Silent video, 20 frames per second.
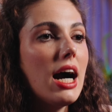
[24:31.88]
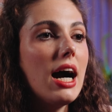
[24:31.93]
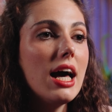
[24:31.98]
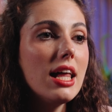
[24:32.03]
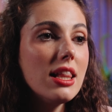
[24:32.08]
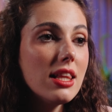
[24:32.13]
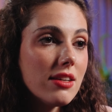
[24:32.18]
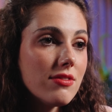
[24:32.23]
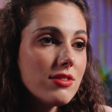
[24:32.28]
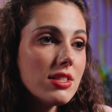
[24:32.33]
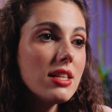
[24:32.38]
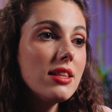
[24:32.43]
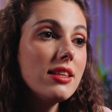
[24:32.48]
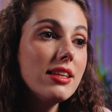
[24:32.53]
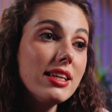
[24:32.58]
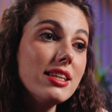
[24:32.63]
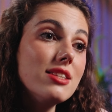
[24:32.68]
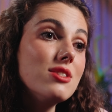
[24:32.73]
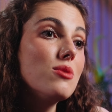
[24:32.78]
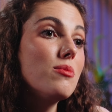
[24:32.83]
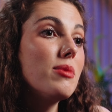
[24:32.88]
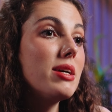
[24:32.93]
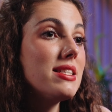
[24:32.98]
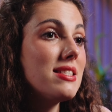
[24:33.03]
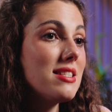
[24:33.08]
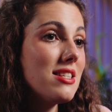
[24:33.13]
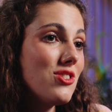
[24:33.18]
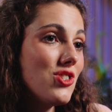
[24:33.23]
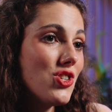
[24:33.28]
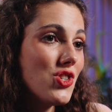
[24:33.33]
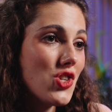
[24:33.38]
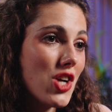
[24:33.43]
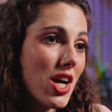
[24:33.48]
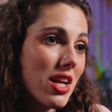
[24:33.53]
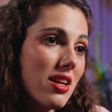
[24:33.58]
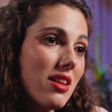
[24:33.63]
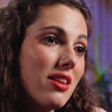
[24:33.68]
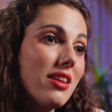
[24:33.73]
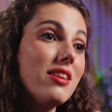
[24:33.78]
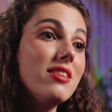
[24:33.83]
I left a link to my TG
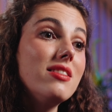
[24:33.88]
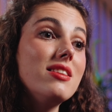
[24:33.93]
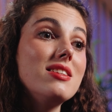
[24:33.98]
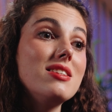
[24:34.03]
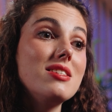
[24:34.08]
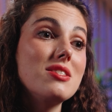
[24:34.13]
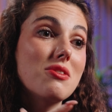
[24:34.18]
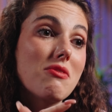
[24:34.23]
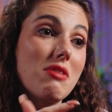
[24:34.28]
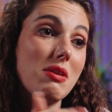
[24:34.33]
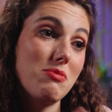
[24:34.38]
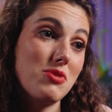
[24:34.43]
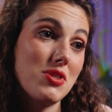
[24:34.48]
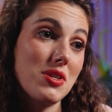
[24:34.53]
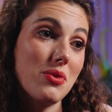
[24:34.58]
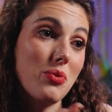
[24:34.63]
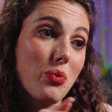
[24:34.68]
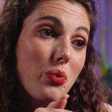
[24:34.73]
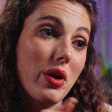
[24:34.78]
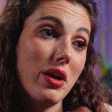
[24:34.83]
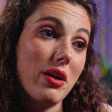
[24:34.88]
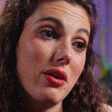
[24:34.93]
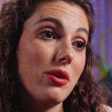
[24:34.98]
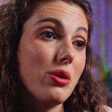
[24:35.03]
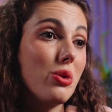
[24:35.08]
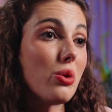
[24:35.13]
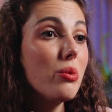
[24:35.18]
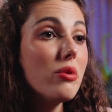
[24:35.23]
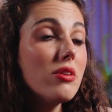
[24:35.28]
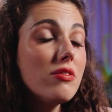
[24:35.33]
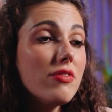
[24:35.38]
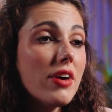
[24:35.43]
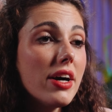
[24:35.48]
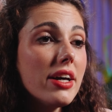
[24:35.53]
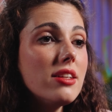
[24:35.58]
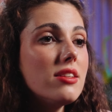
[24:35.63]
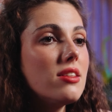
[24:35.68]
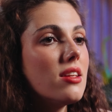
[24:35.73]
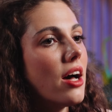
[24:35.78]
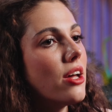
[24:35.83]
channel in the description, where you will
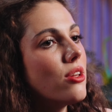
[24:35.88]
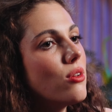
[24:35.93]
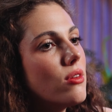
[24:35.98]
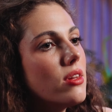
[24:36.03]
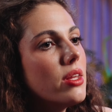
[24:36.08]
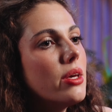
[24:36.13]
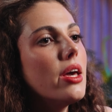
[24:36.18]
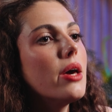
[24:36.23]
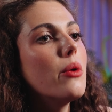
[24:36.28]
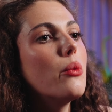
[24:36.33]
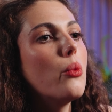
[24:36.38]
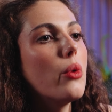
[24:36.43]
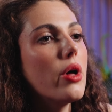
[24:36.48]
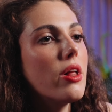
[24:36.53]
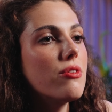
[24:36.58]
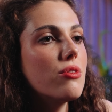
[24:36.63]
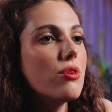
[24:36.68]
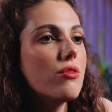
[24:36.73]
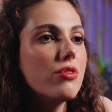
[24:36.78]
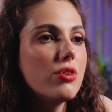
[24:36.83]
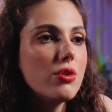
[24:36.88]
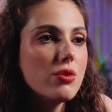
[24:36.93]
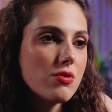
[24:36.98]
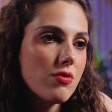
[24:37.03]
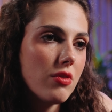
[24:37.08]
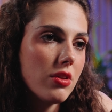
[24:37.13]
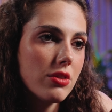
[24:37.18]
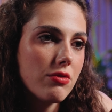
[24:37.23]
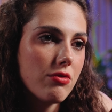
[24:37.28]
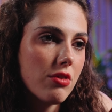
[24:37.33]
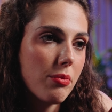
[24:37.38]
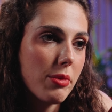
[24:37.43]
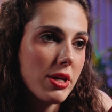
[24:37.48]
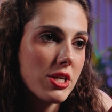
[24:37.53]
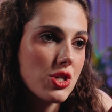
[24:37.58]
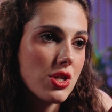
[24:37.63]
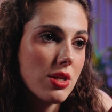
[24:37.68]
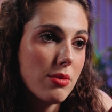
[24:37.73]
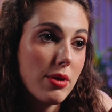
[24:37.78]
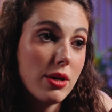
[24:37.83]
find not only a wealth of useful
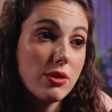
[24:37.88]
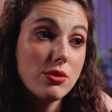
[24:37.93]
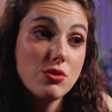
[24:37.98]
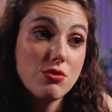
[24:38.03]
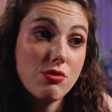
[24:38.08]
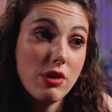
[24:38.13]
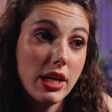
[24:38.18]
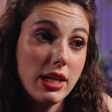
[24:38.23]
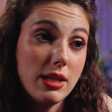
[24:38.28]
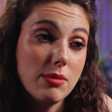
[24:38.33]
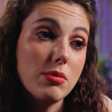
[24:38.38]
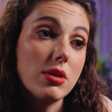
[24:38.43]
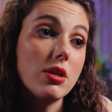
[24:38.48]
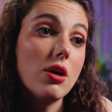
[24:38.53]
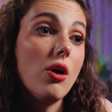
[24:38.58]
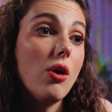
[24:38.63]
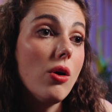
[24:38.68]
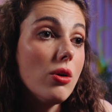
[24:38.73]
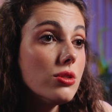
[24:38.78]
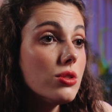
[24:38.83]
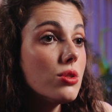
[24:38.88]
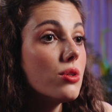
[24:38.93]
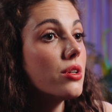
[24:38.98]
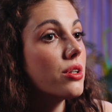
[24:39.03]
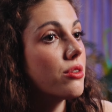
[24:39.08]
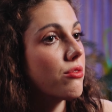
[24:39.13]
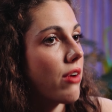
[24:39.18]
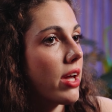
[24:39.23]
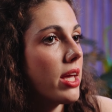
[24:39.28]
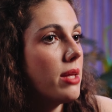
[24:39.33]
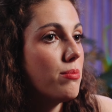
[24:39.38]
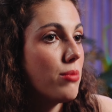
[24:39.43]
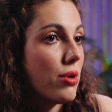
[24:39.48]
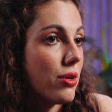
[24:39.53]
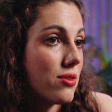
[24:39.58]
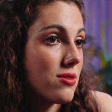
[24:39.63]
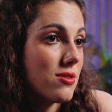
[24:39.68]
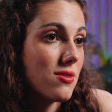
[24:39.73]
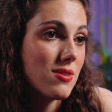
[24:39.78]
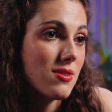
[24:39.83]
information about trading, but also a great bonus